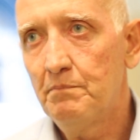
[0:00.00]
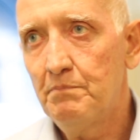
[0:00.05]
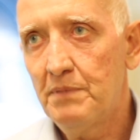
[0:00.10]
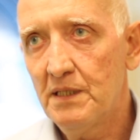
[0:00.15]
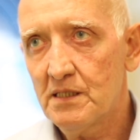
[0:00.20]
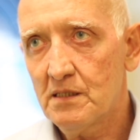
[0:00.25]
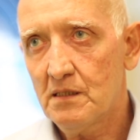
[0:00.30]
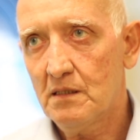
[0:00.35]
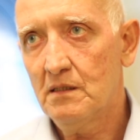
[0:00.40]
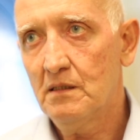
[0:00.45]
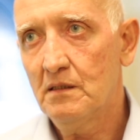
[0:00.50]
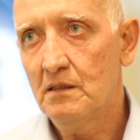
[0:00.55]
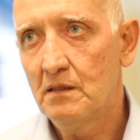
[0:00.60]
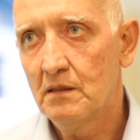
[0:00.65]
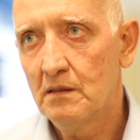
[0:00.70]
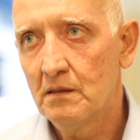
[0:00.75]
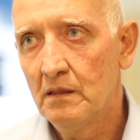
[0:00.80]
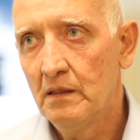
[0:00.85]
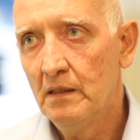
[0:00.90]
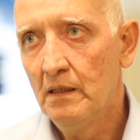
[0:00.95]
best
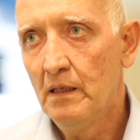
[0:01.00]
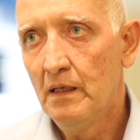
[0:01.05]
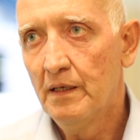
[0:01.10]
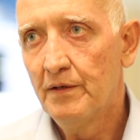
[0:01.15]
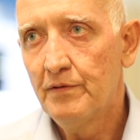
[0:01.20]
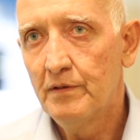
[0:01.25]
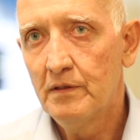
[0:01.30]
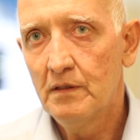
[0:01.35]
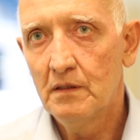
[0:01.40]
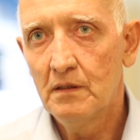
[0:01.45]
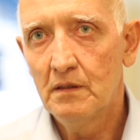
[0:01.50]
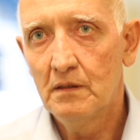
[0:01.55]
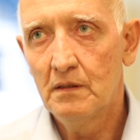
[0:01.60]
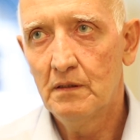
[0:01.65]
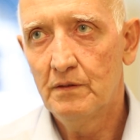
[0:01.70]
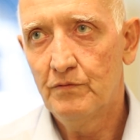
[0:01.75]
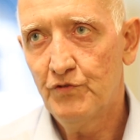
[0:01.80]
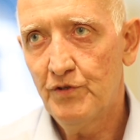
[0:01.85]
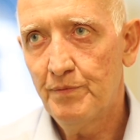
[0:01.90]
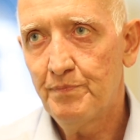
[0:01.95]

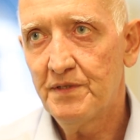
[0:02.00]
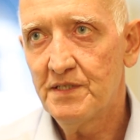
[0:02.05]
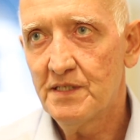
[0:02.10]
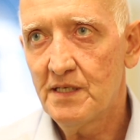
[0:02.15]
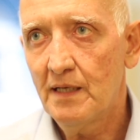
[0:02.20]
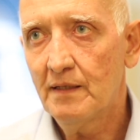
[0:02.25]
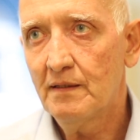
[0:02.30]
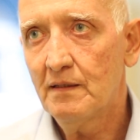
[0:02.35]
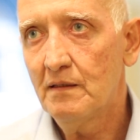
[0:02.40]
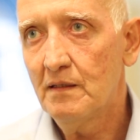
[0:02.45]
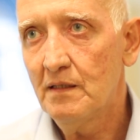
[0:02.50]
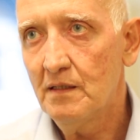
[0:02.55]
represented